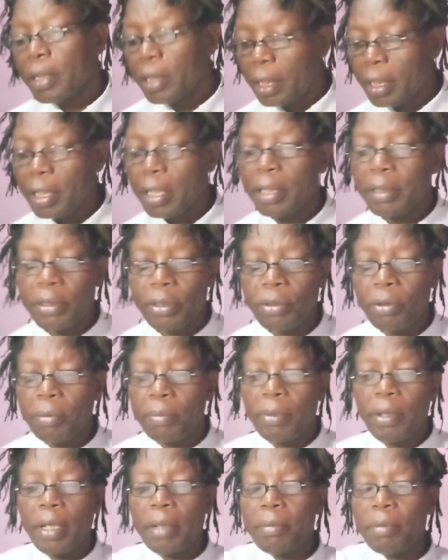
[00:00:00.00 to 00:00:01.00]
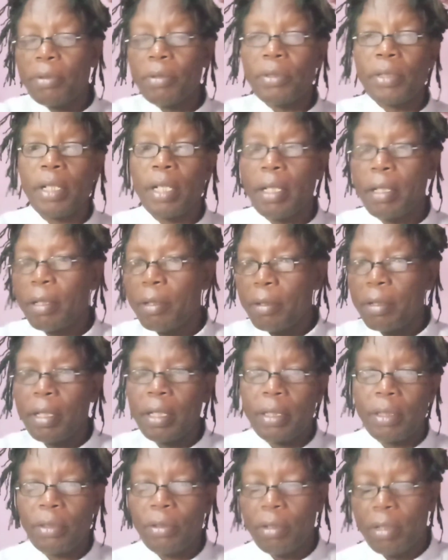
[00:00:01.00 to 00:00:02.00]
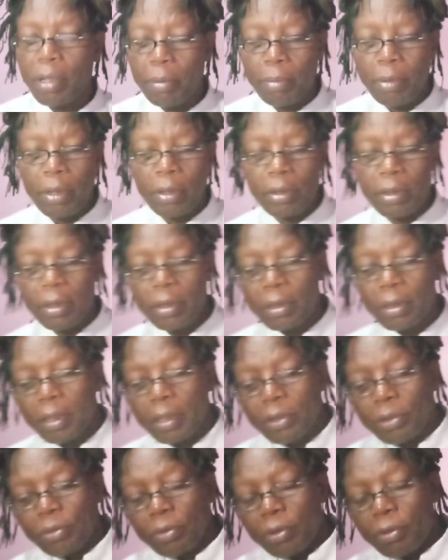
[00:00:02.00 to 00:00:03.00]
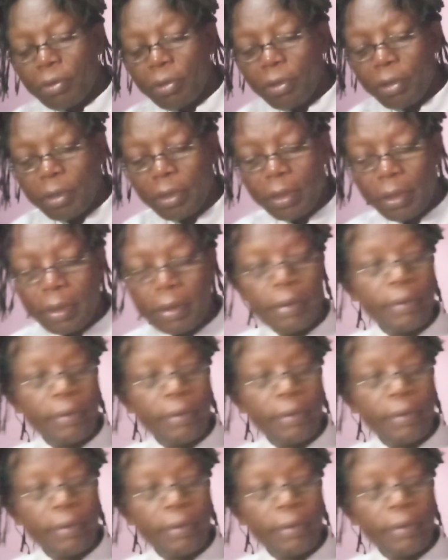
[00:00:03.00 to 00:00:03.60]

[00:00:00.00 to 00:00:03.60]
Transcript: Let's stop there because I'm gonna talk about it as we go on.